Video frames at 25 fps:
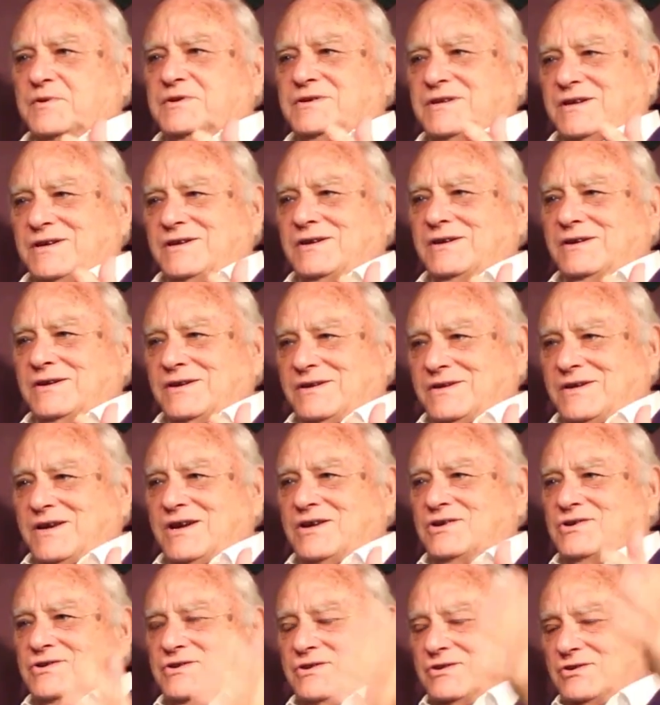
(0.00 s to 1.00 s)
particular
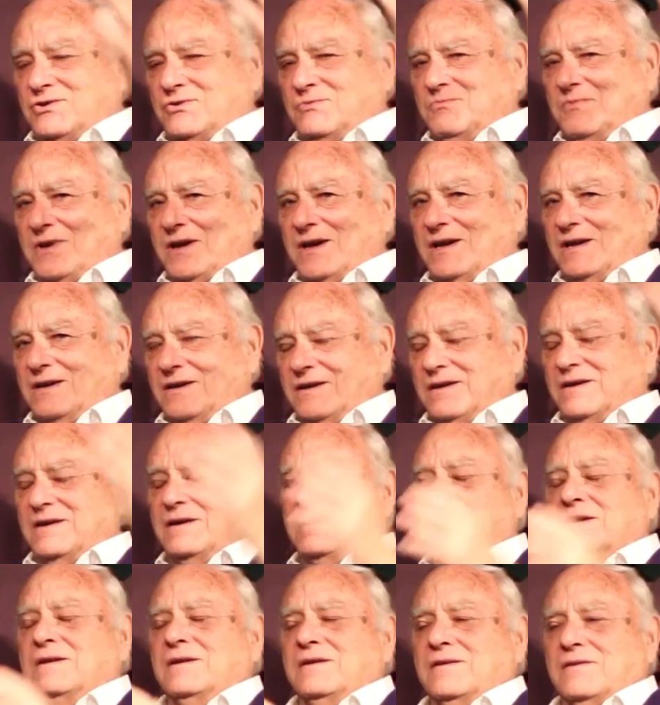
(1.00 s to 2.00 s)
connection that you make
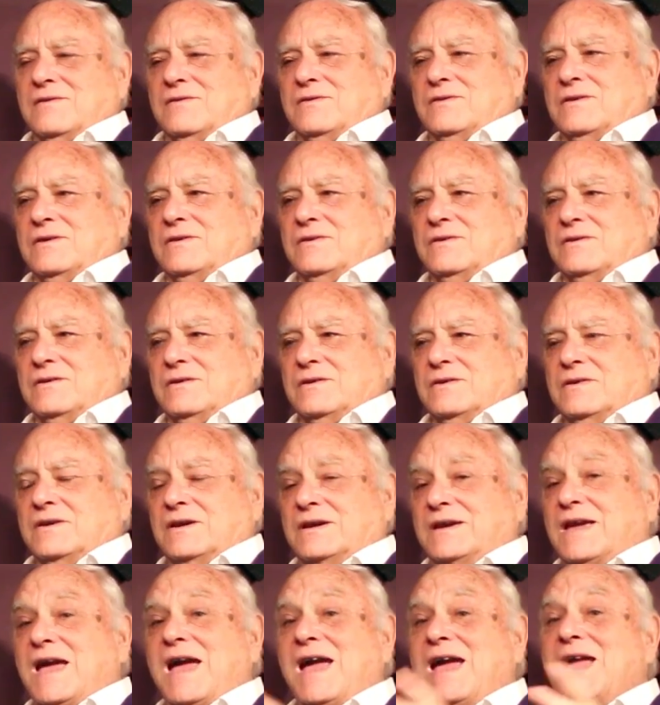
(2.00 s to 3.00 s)

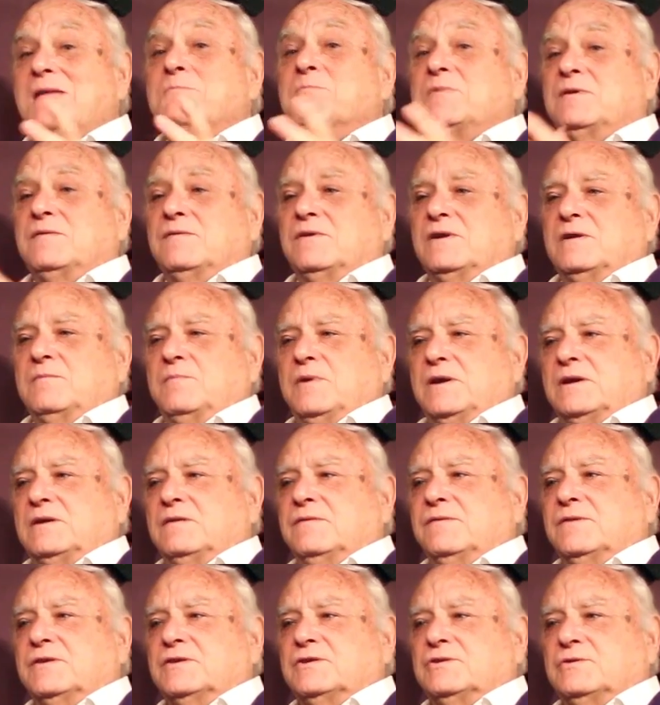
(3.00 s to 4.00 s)
that can be very
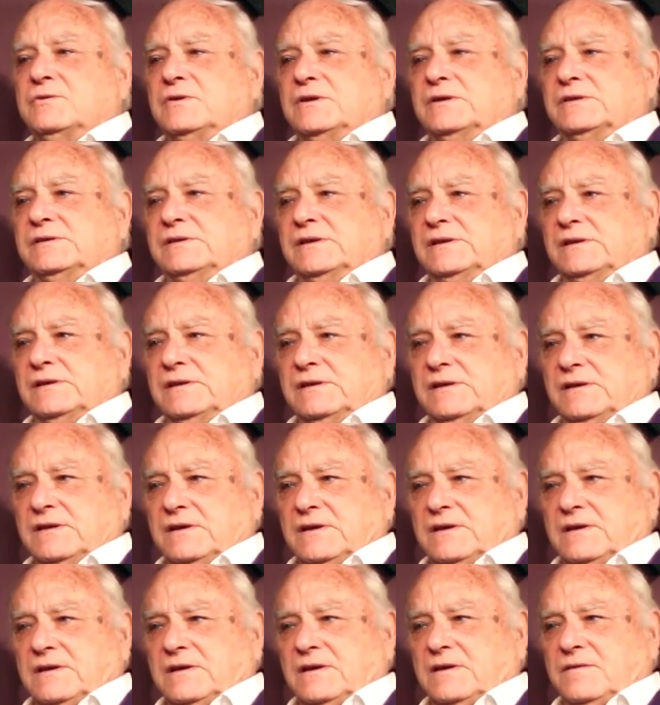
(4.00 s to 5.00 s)
beneficial, I think
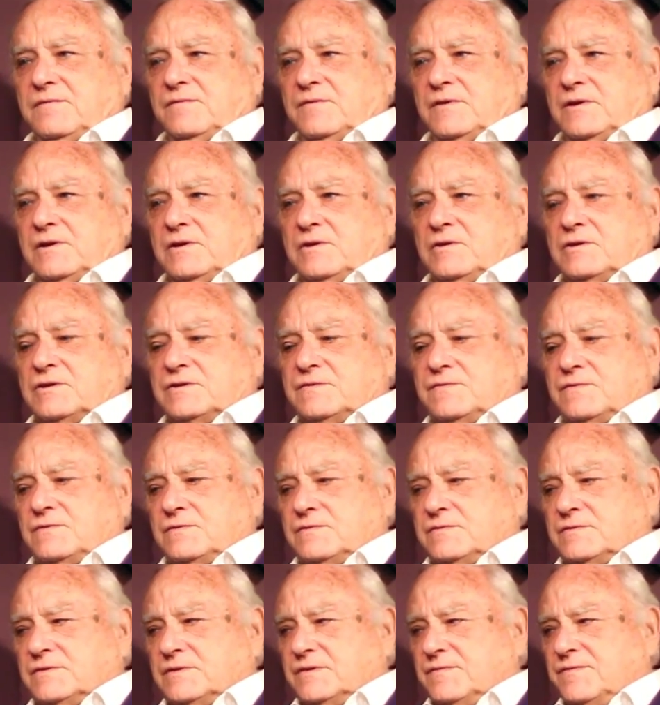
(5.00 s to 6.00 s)
and very
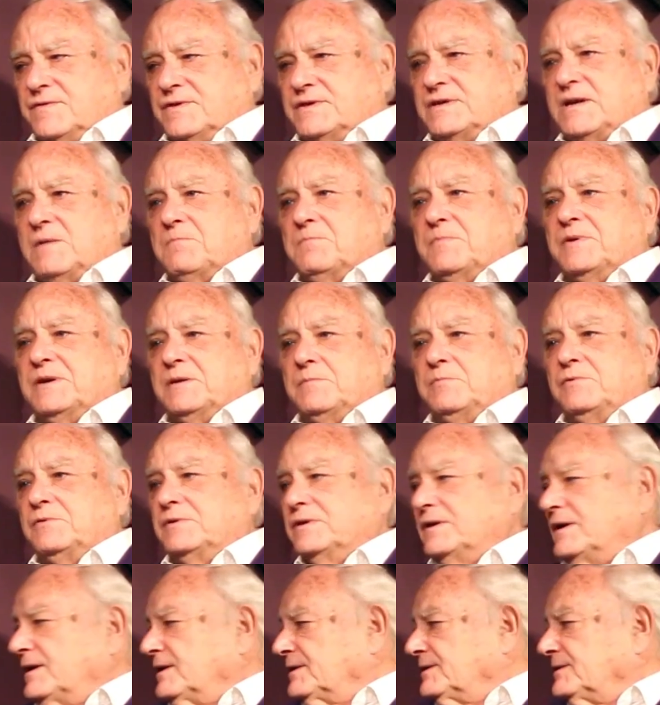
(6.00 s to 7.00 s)
useful for some
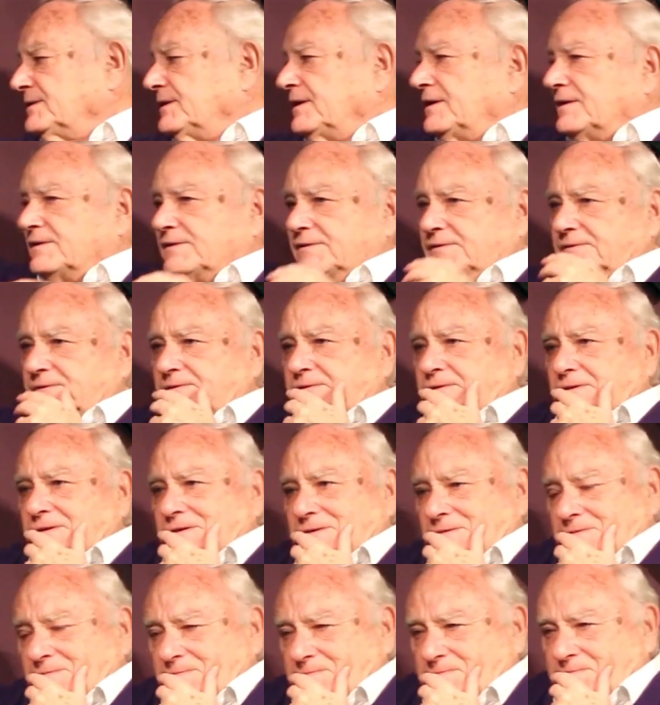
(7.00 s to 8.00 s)
people. Yes.
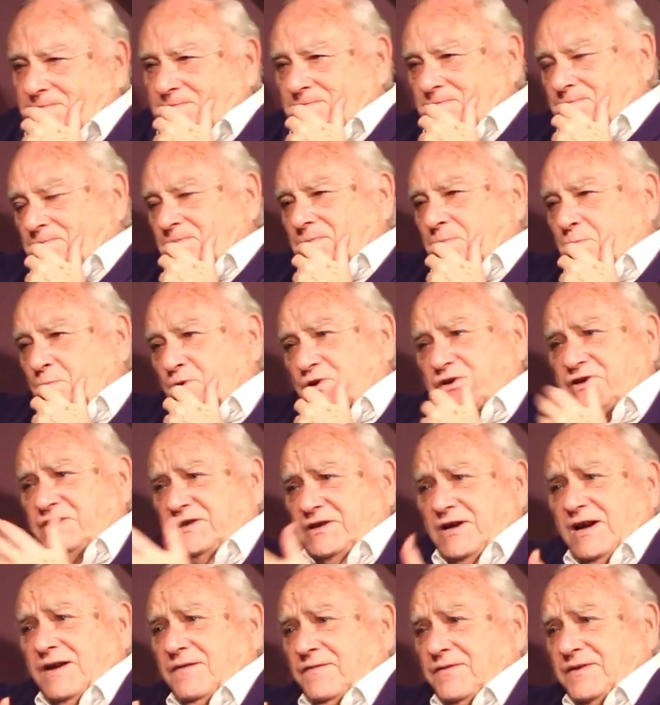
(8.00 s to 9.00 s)
What is
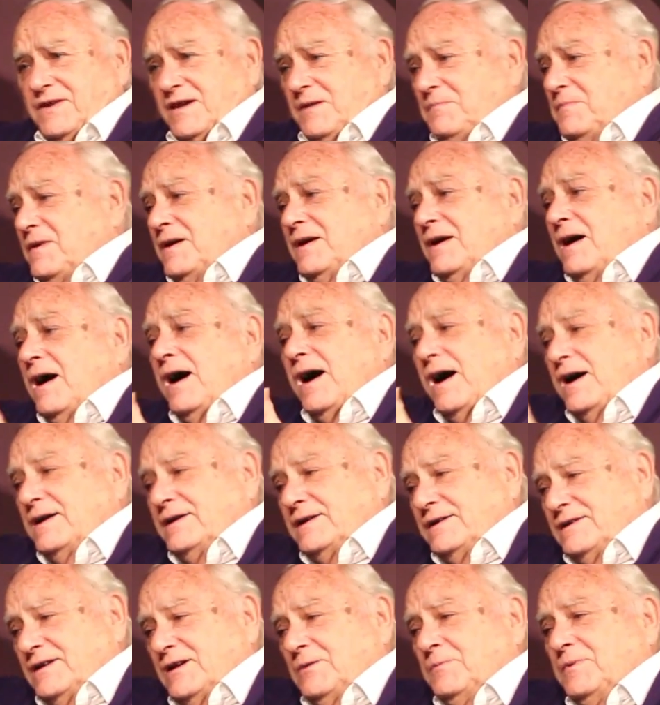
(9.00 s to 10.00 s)
it like for them?
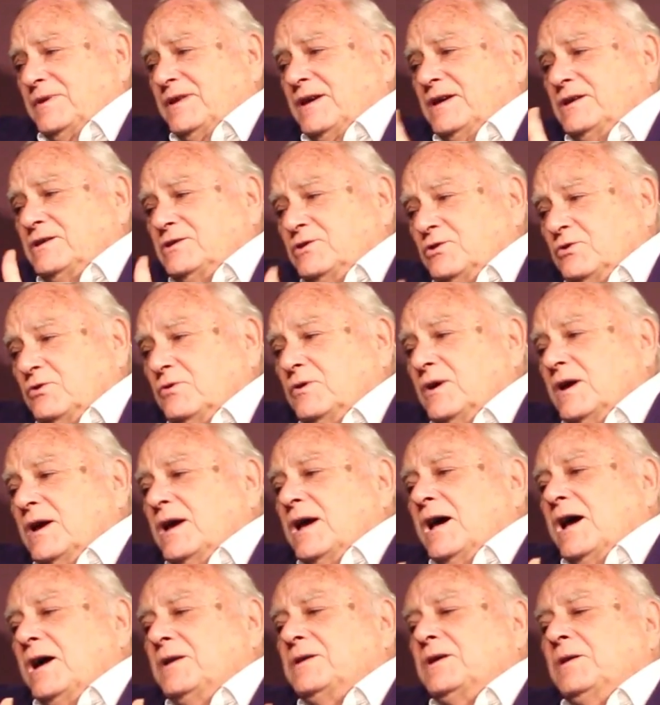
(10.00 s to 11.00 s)
I don't know, but they do.
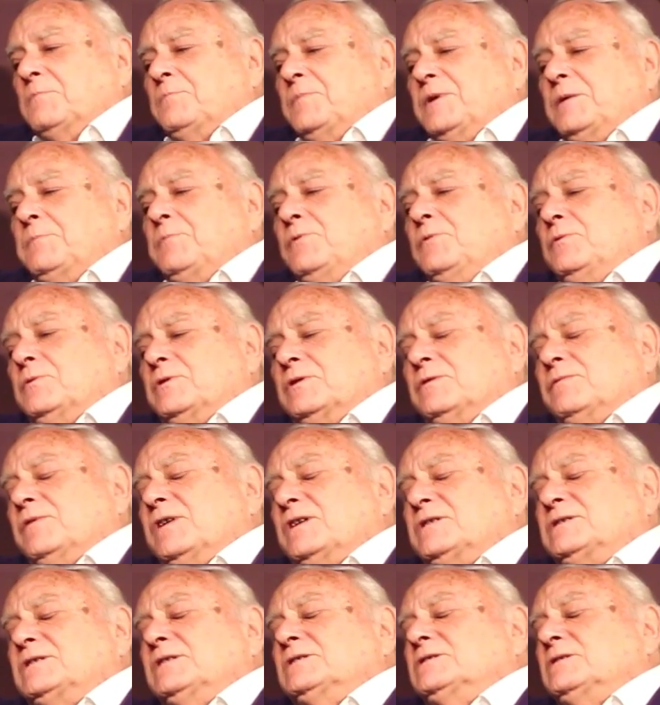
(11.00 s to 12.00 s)
And people that are
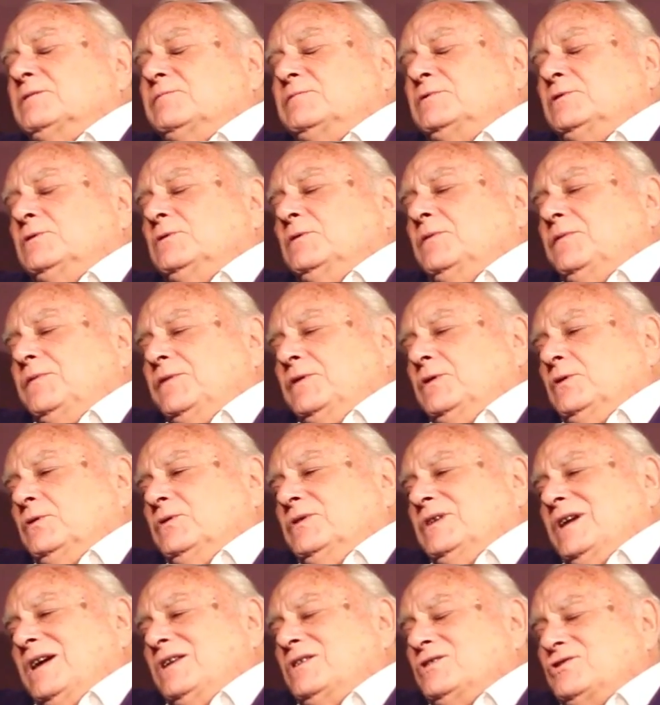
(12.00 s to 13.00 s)
very sensitive do
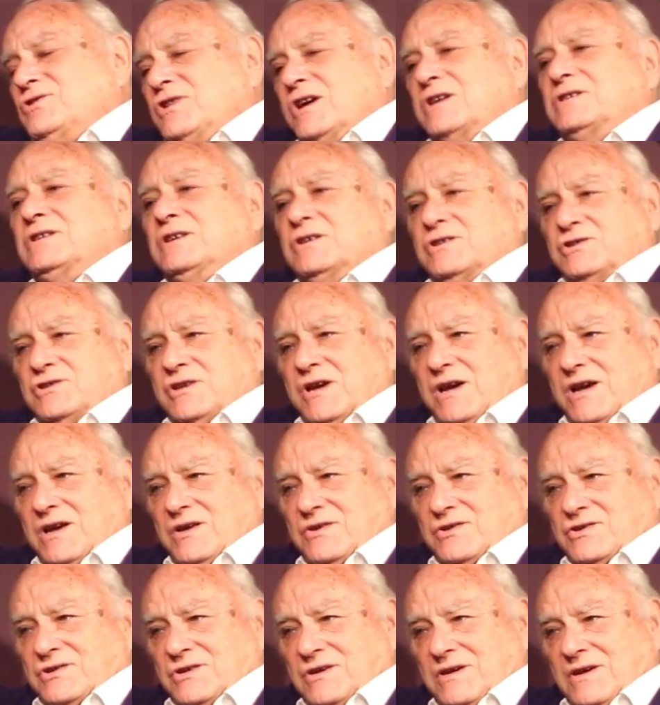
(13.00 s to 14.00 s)
feel the energetic
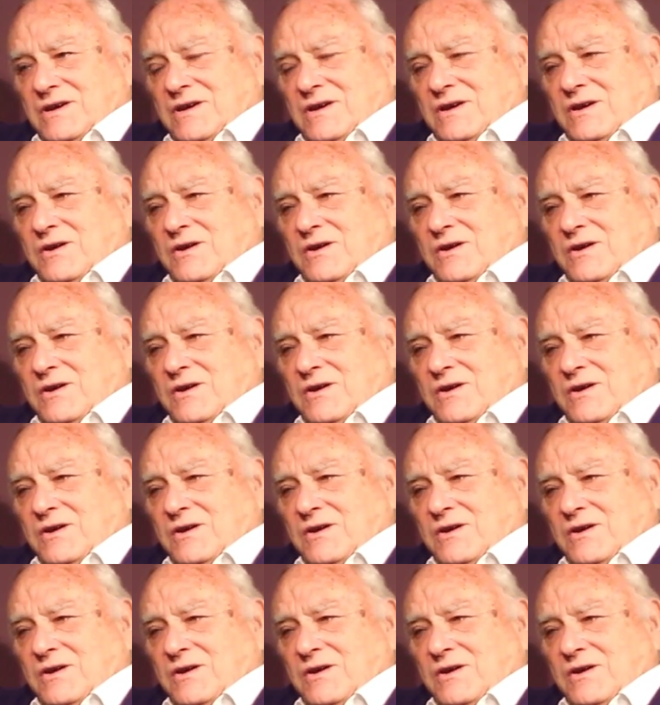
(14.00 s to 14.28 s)
change